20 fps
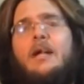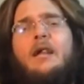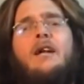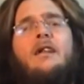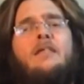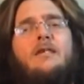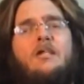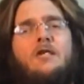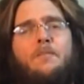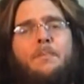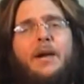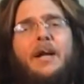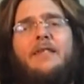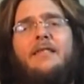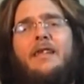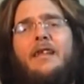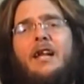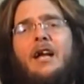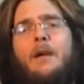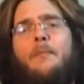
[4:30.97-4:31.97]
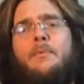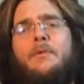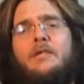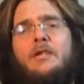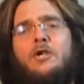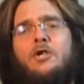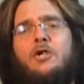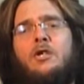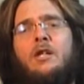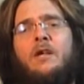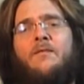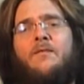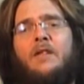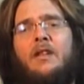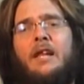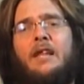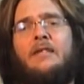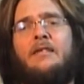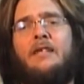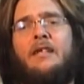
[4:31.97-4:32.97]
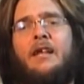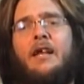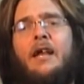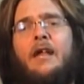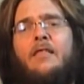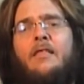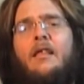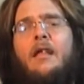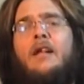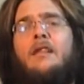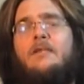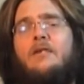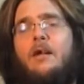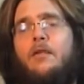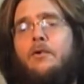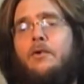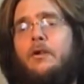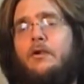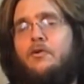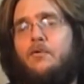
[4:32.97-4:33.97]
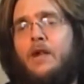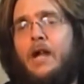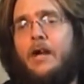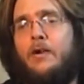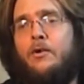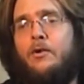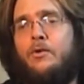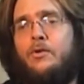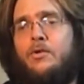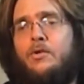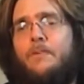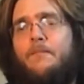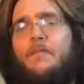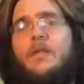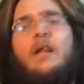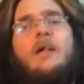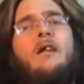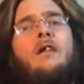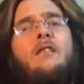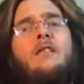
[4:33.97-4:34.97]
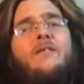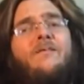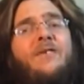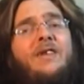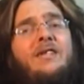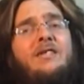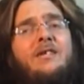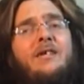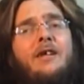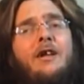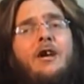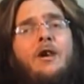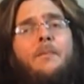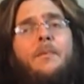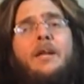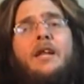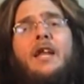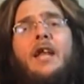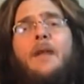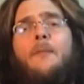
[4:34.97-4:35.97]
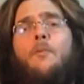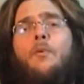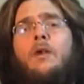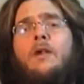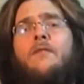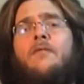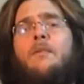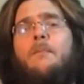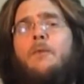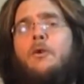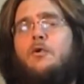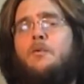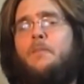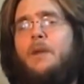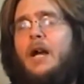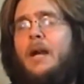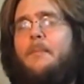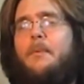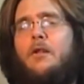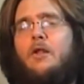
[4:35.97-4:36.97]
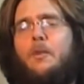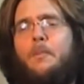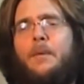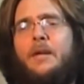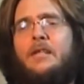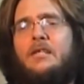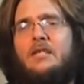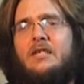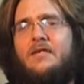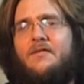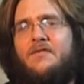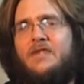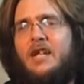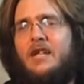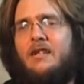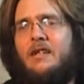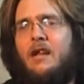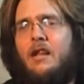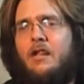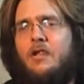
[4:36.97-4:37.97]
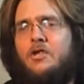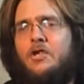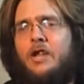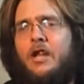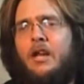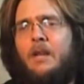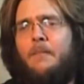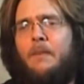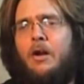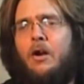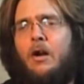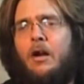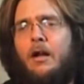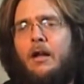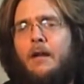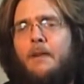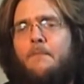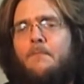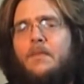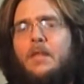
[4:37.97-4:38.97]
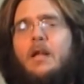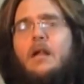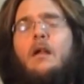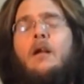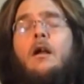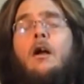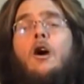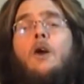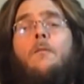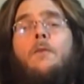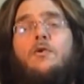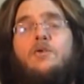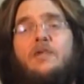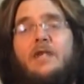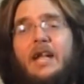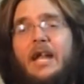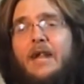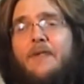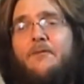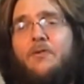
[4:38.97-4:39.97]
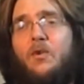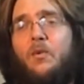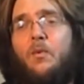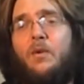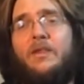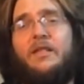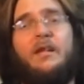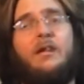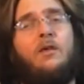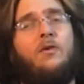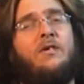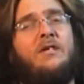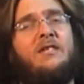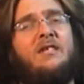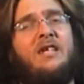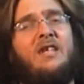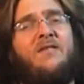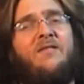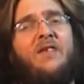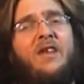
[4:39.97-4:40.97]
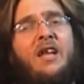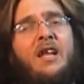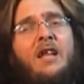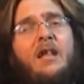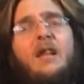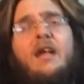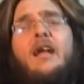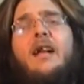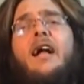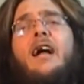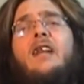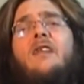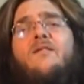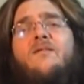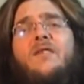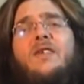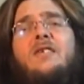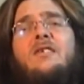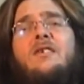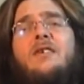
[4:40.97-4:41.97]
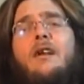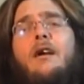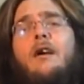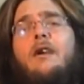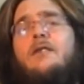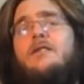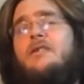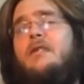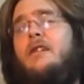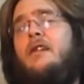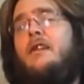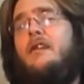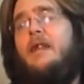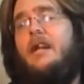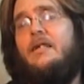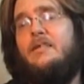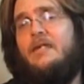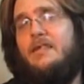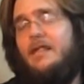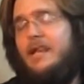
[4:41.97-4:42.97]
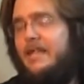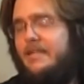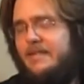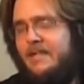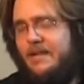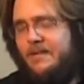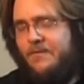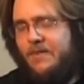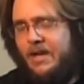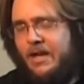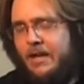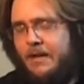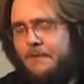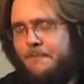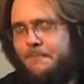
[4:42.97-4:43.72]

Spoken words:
Despite the opposition of Valenti and its other detractors, the VCR became one of the most popular pieces of technology in America. Almost everyone that owned a TV had a VCR sitting next to that TV.